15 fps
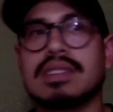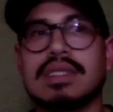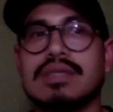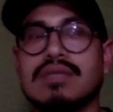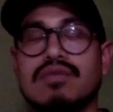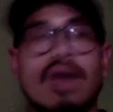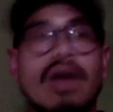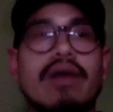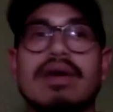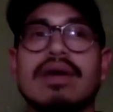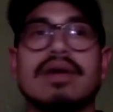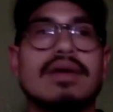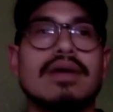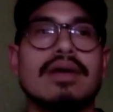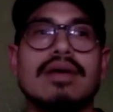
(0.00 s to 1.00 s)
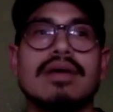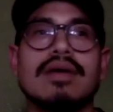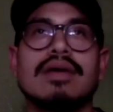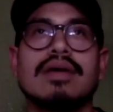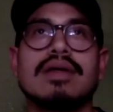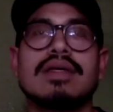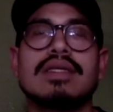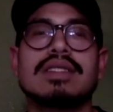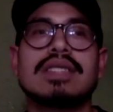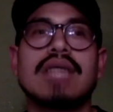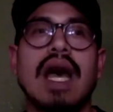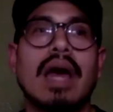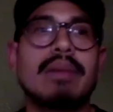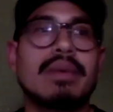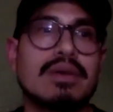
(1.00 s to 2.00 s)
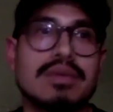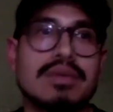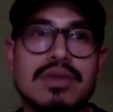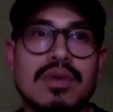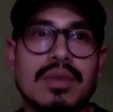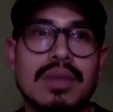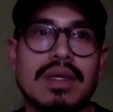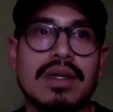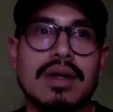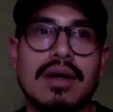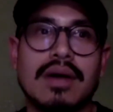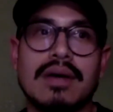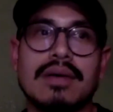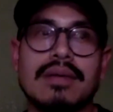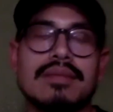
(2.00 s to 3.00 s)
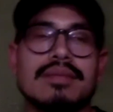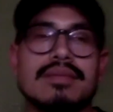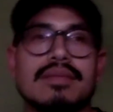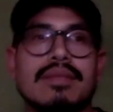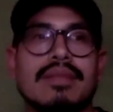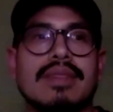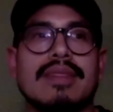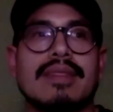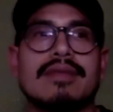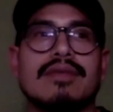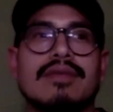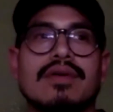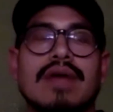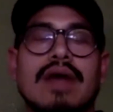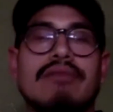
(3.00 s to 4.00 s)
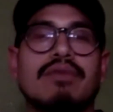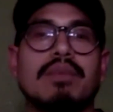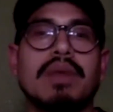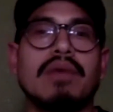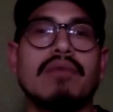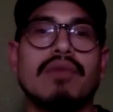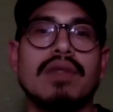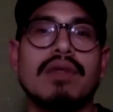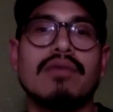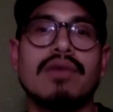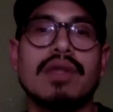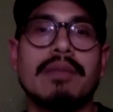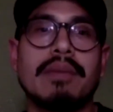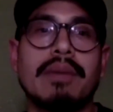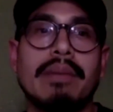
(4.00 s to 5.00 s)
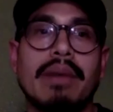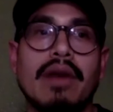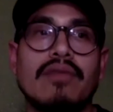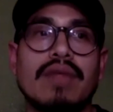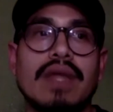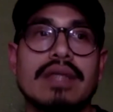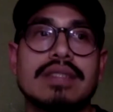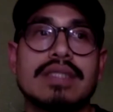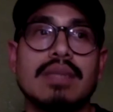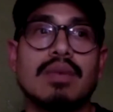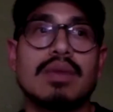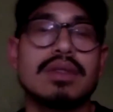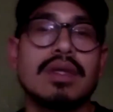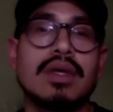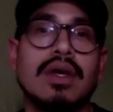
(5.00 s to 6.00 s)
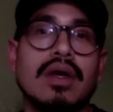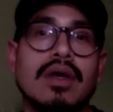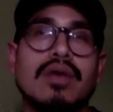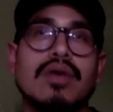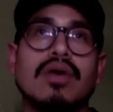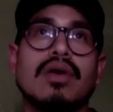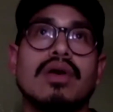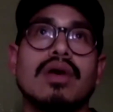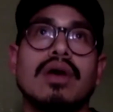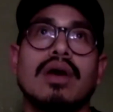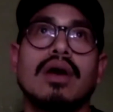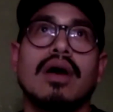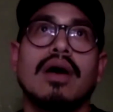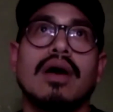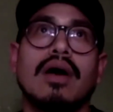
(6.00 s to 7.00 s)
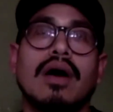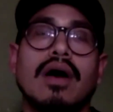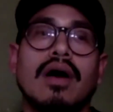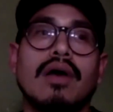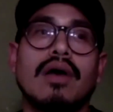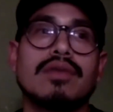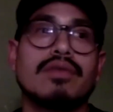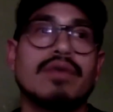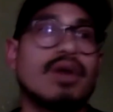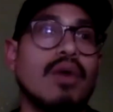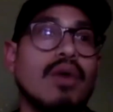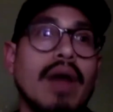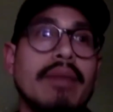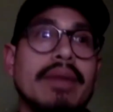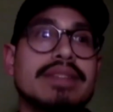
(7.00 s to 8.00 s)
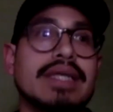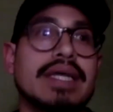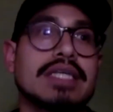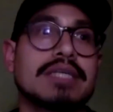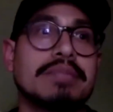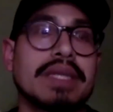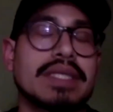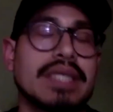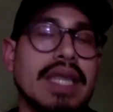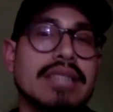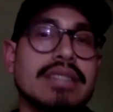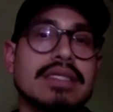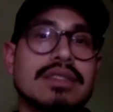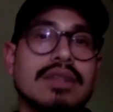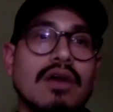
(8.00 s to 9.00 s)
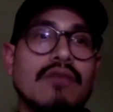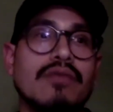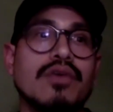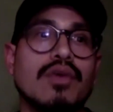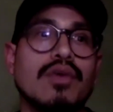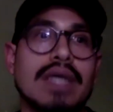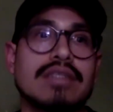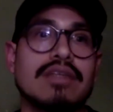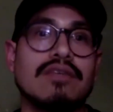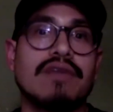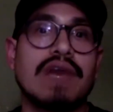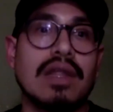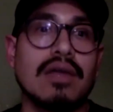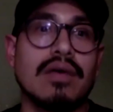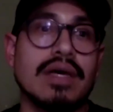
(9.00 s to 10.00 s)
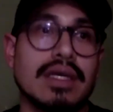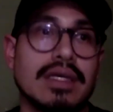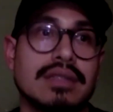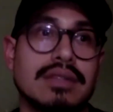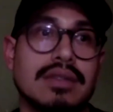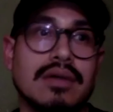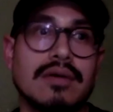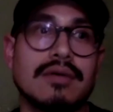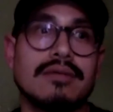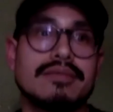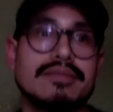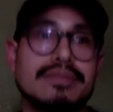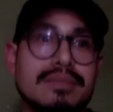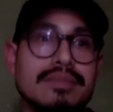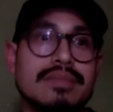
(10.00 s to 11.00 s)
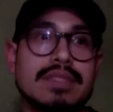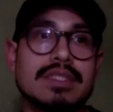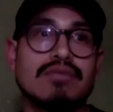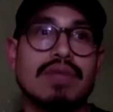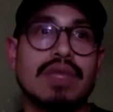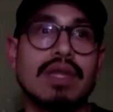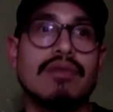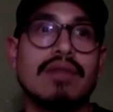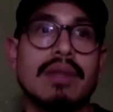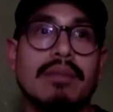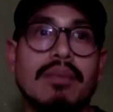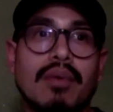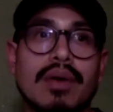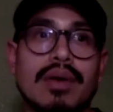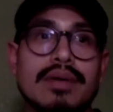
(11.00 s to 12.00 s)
very time consuming. So you have to be really prepared for that and see what your the requirements and expectations of you as a fellow is. So it's really important.